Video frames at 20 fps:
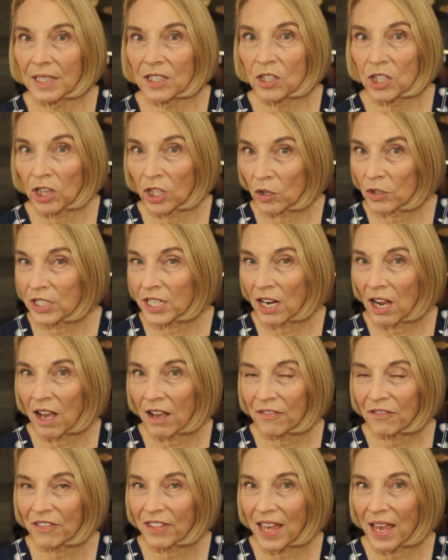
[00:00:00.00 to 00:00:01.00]
closing
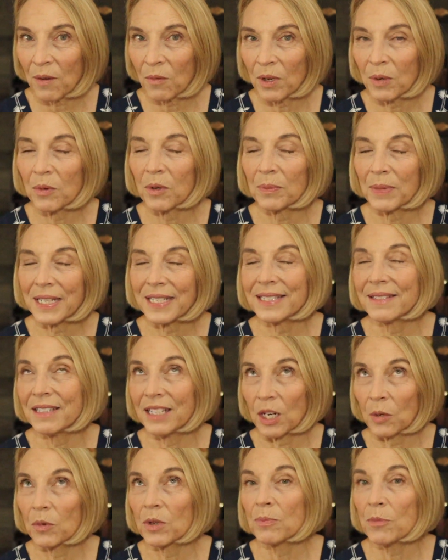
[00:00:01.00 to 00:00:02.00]
off that, we will be
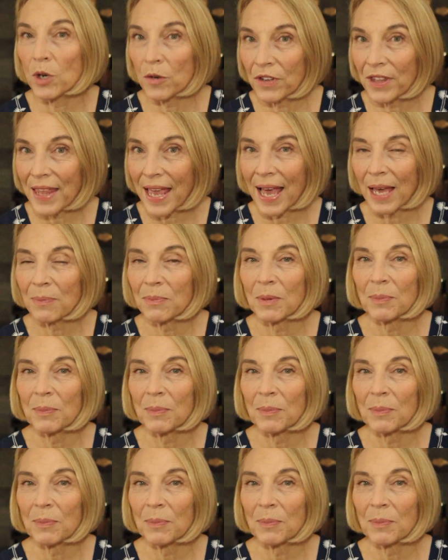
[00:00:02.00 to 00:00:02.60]
removing that,